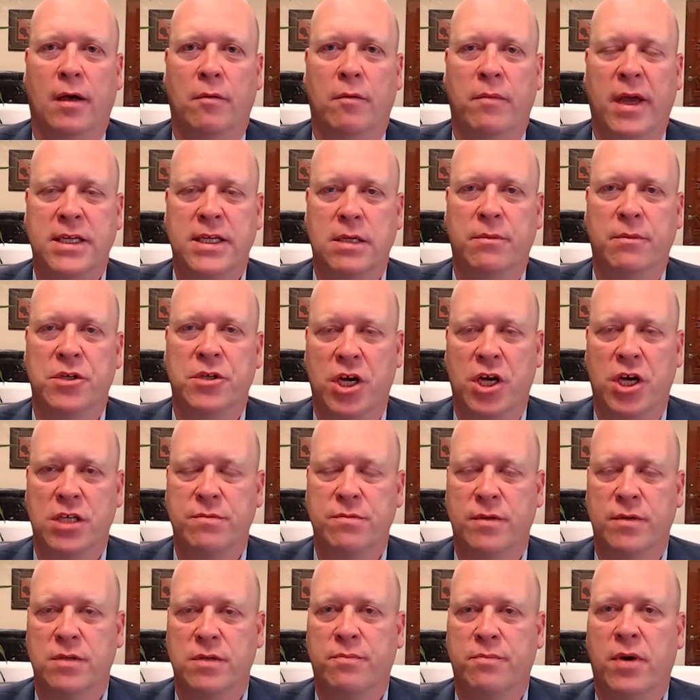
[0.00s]
make some
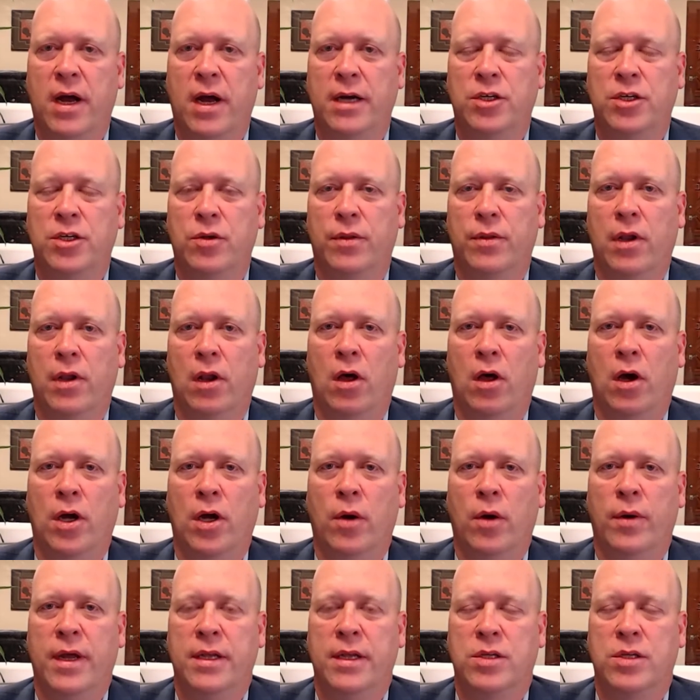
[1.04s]
adjustments prior to the law
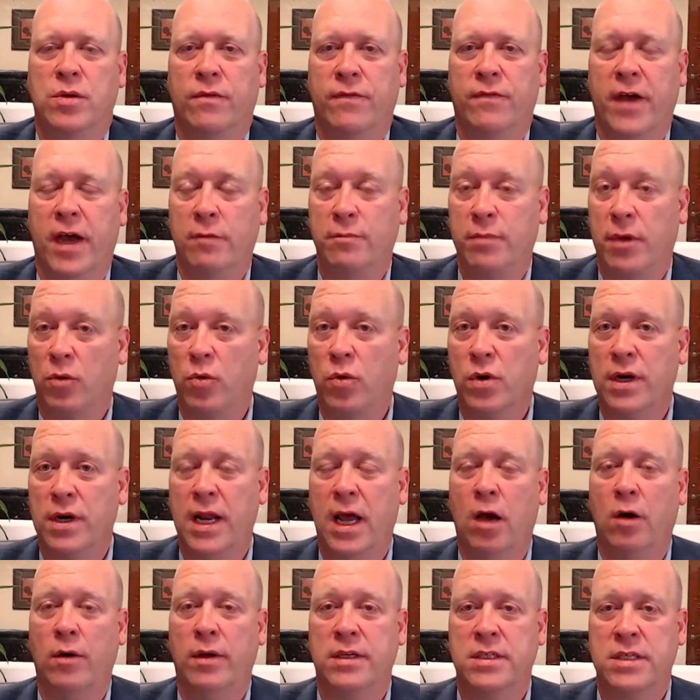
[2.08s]
going into effect, but we're
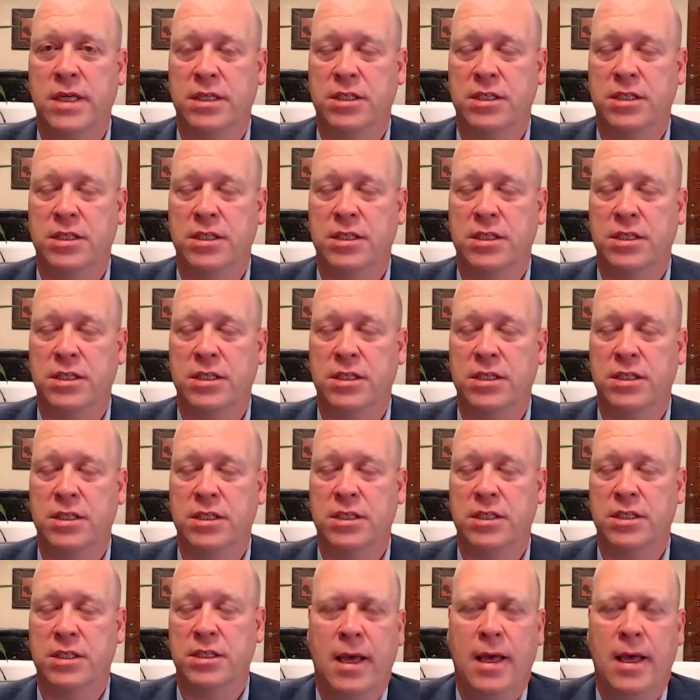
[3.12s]
now essentially, like you said,